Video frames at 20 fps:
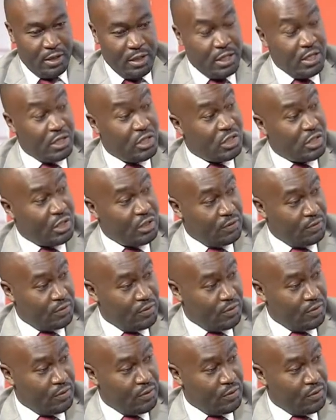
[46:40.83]

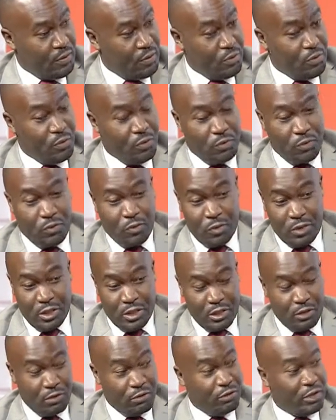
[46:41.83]
initiative, or you could call
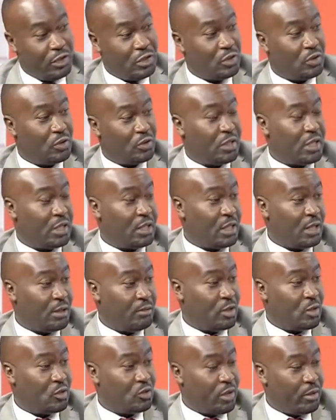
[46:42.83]
it innovation that came
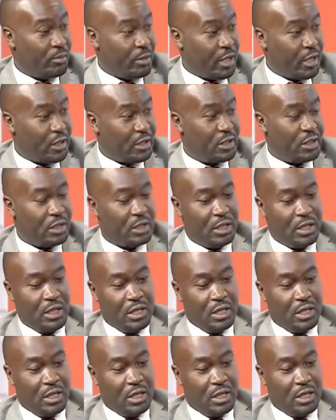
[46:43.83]
into the market.